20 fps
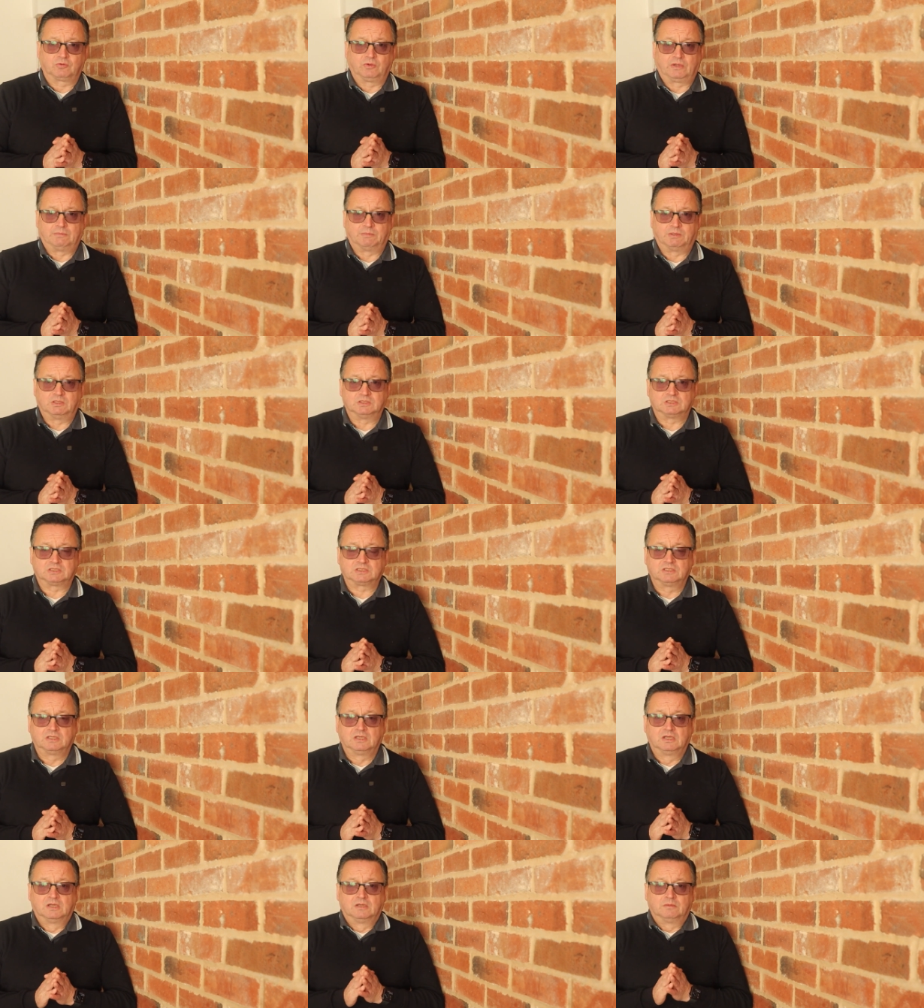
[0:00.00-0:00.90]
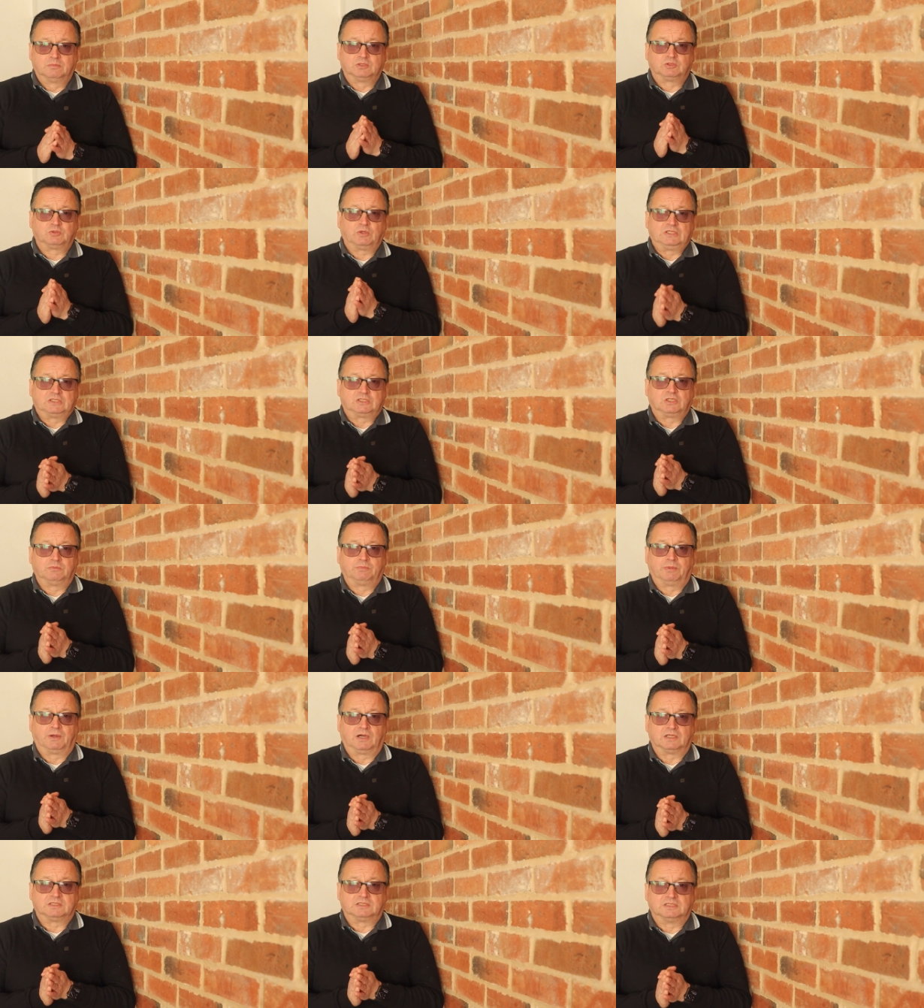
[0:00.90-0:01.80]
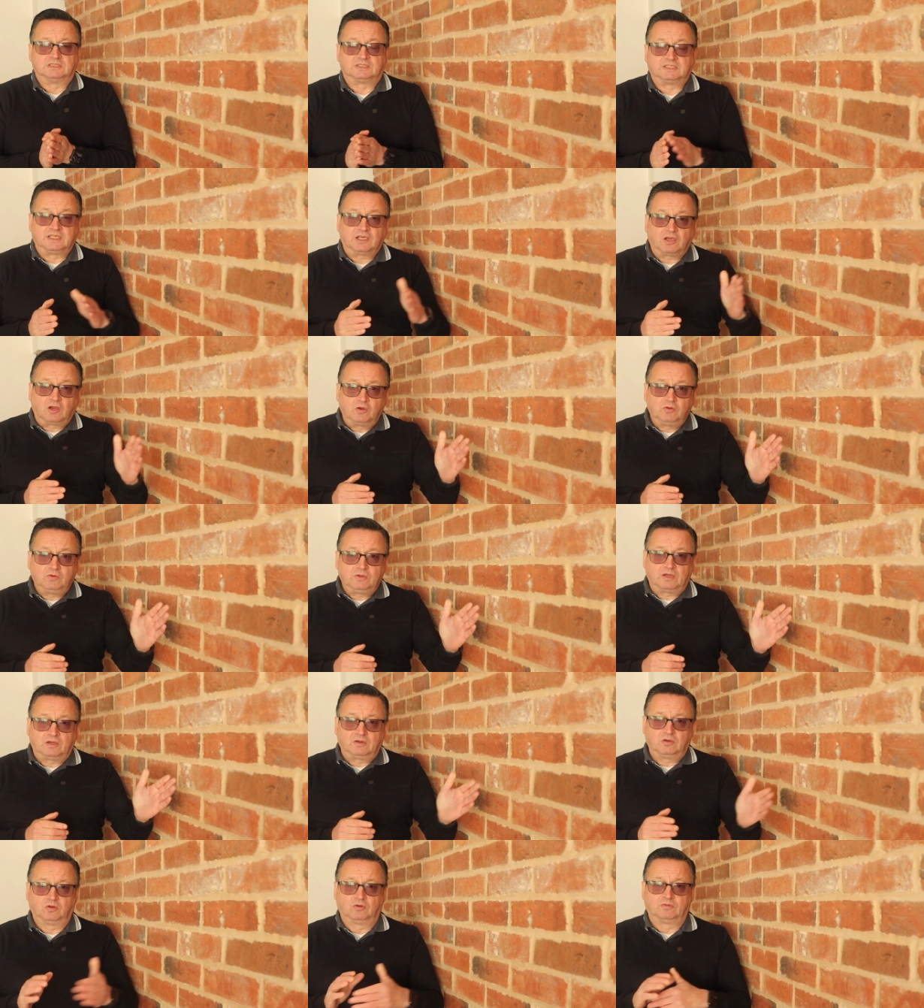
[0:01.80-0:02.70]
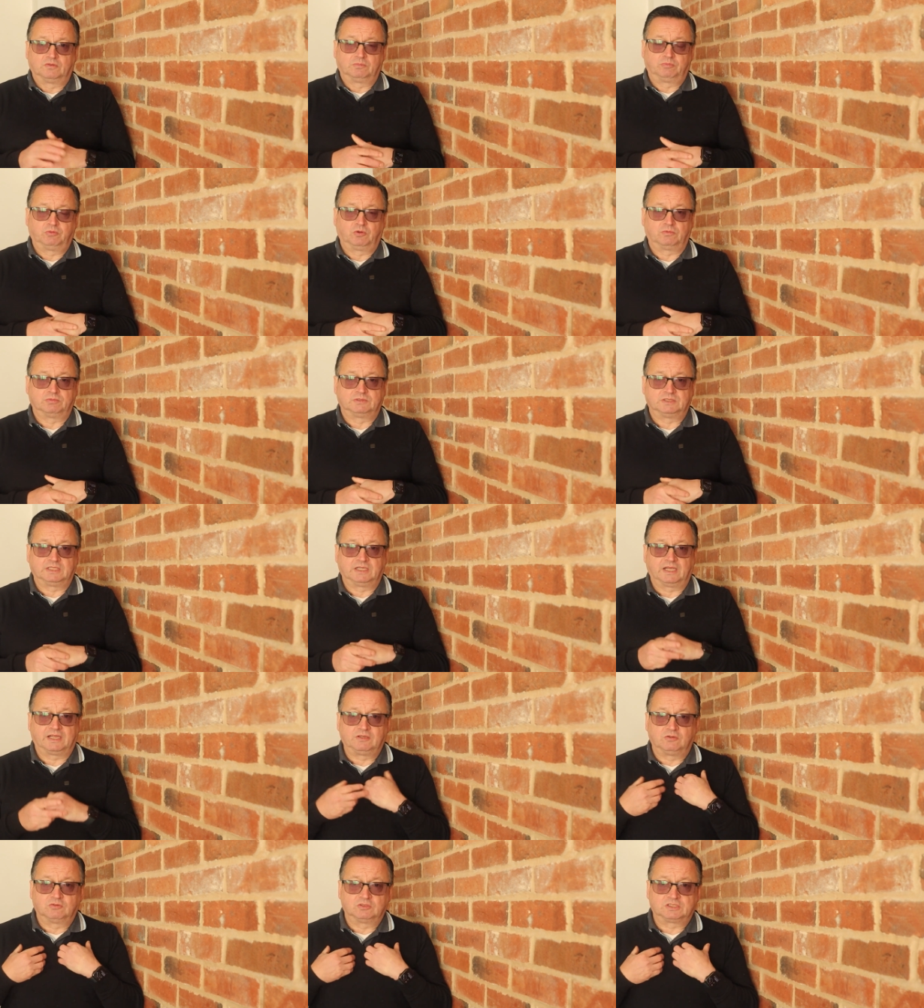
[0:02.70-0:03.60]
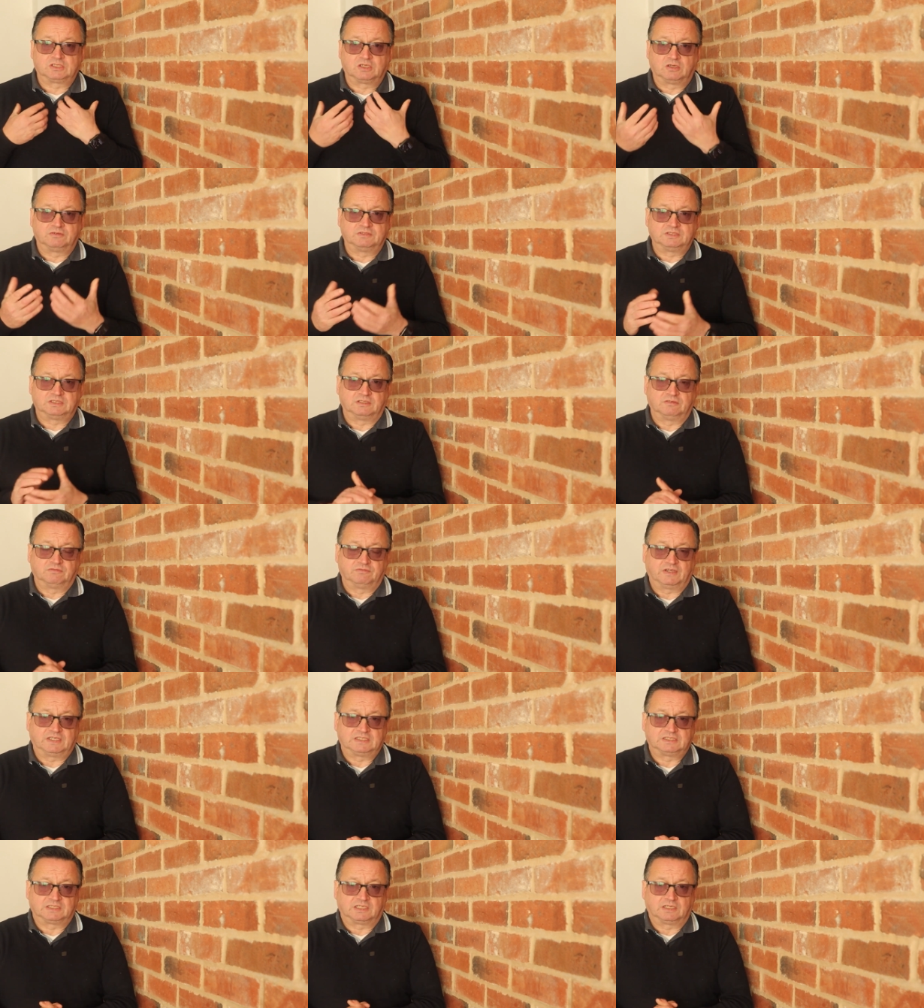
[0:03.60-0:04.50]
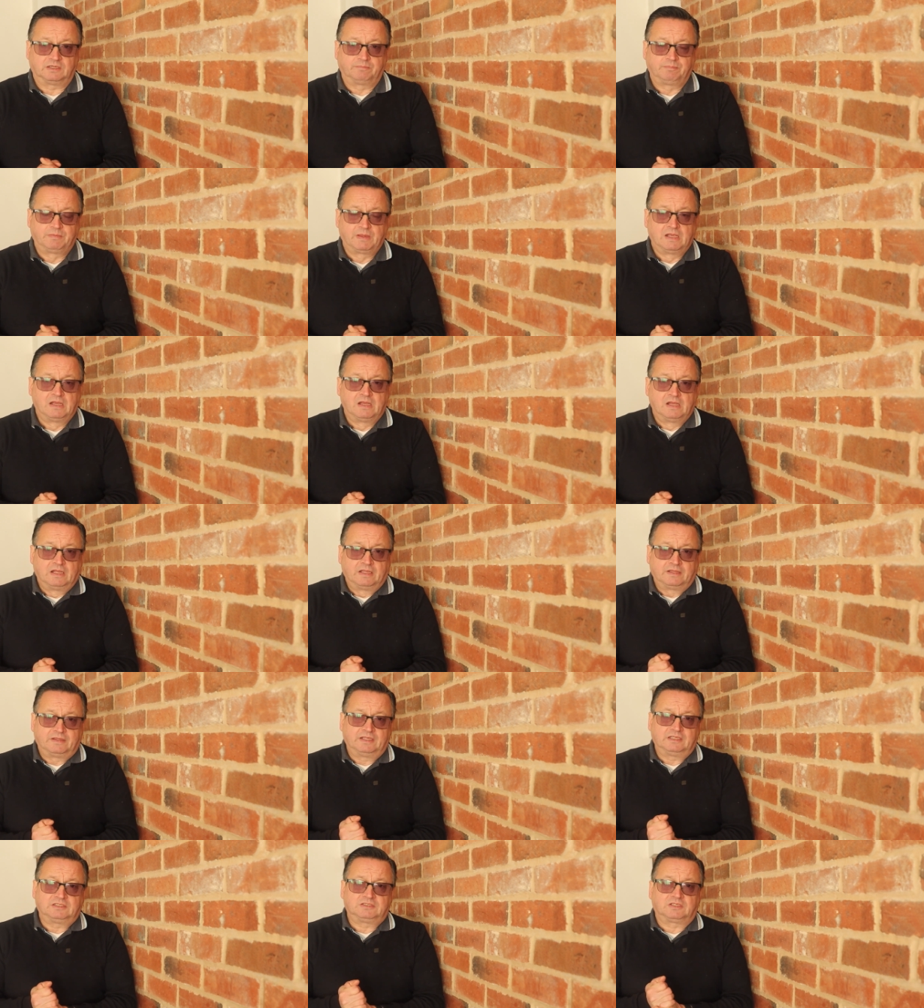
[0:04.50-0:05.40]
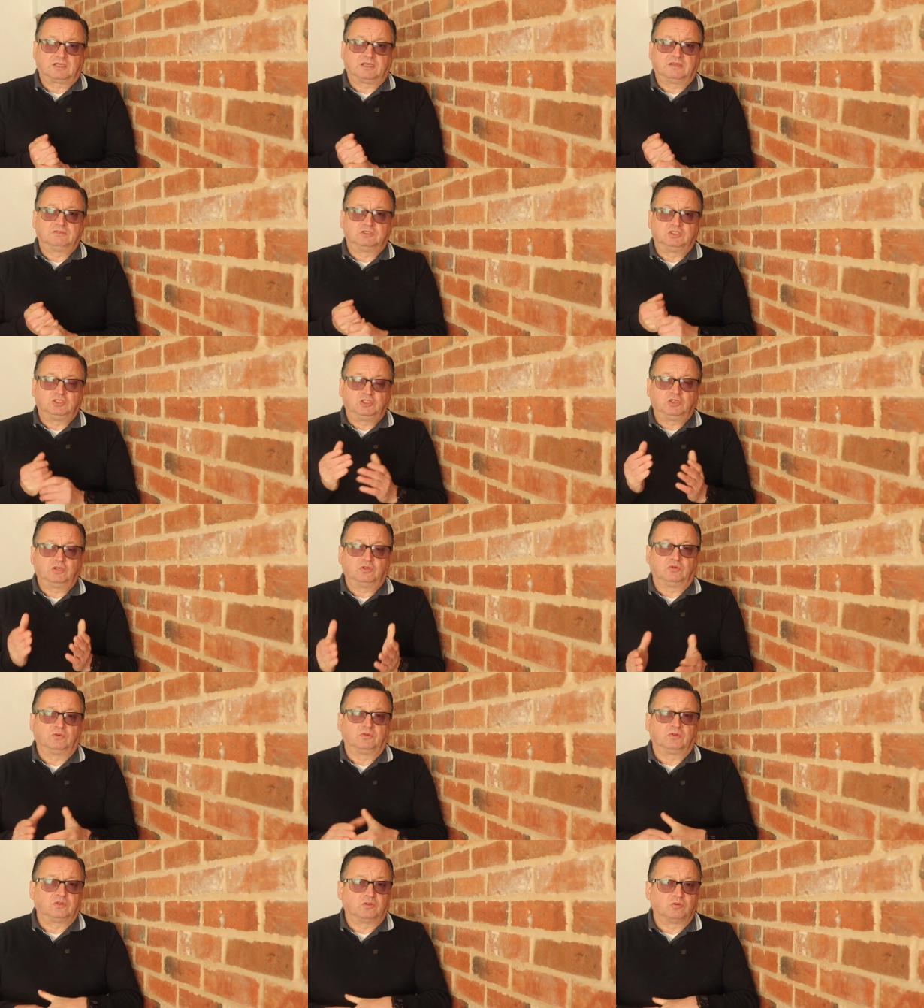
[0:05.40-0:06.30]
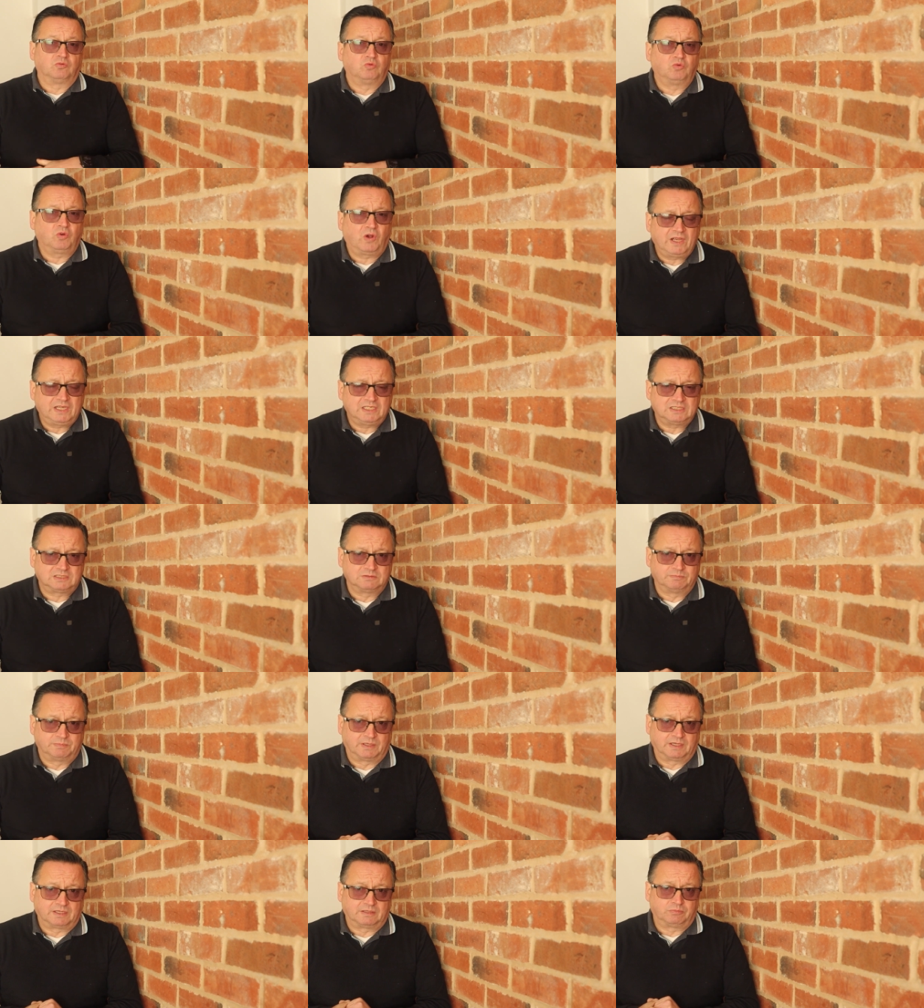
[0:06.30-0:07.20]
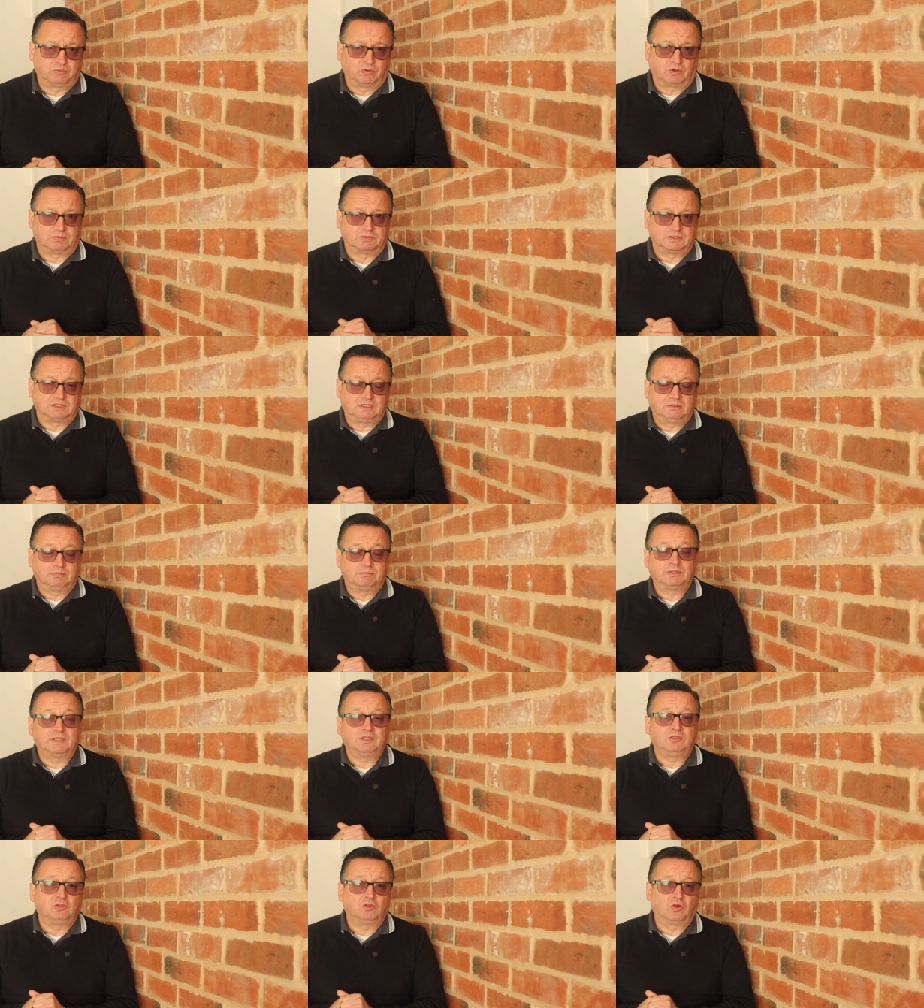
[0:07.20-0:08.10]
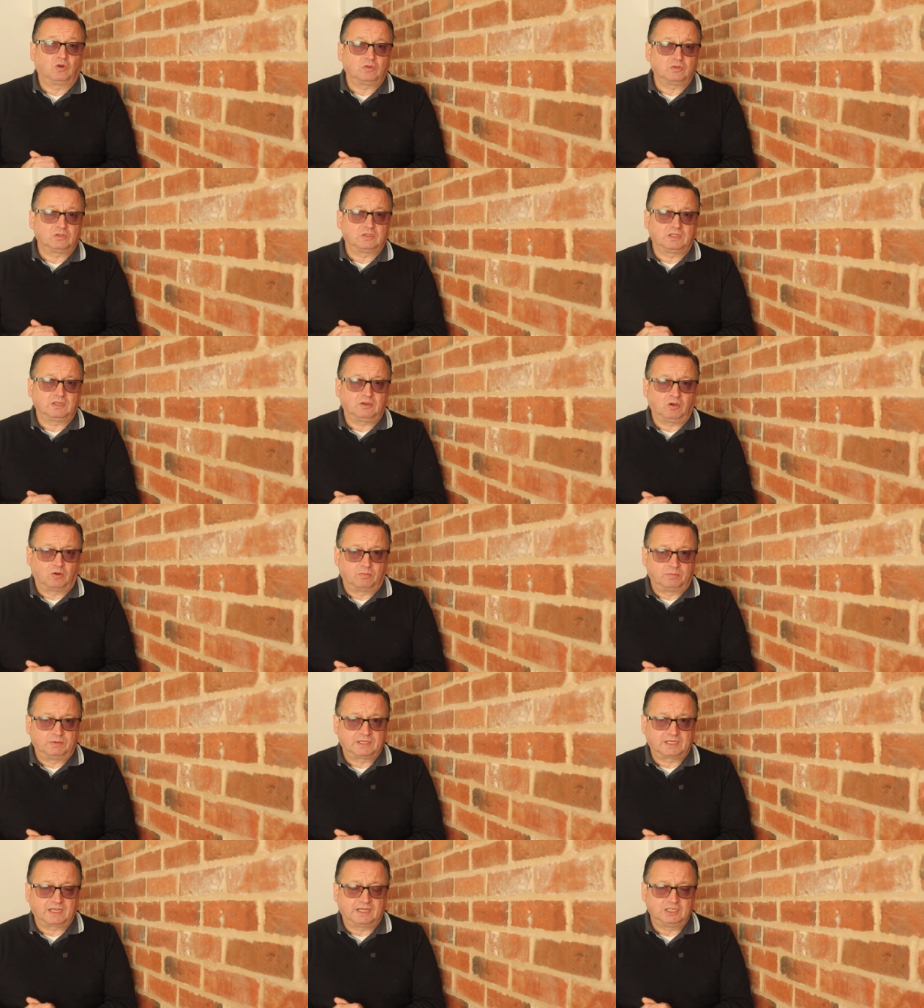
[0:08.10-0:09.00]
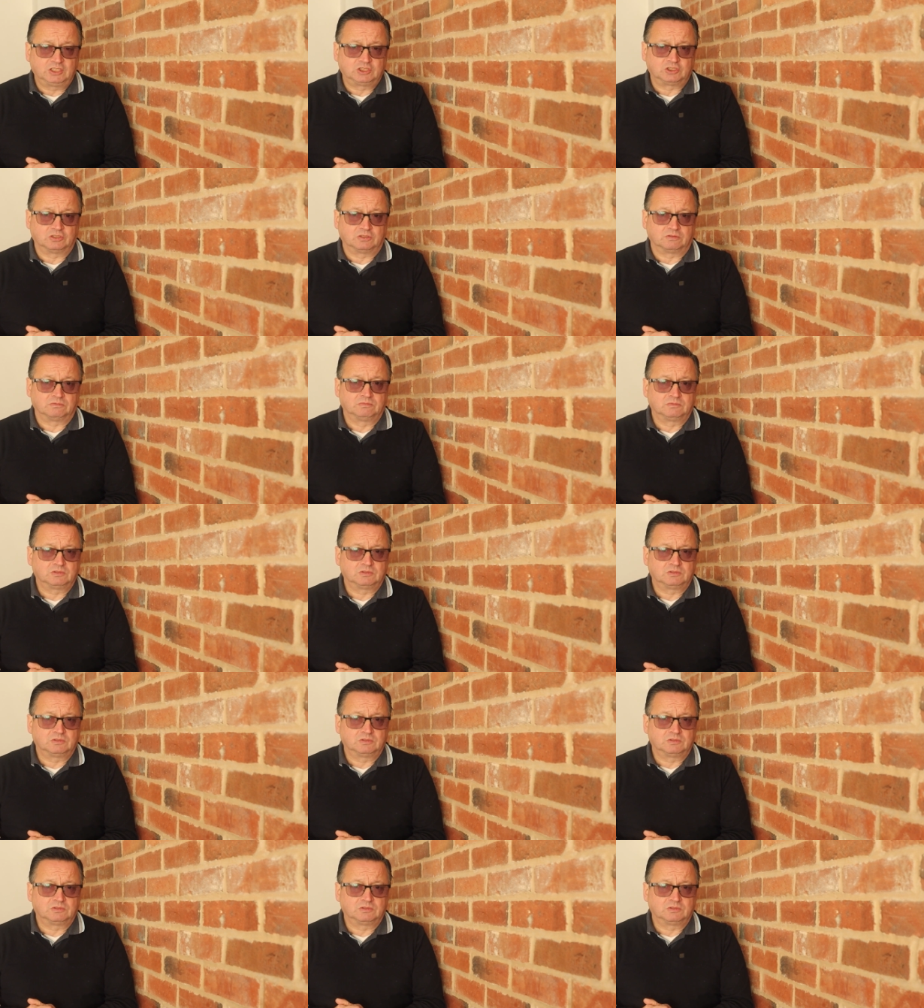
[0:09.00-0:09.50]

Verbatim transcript: agreement between two parties, the owner of the property and yourself as the investor. This gives you the right to buy the property, but not the obligation.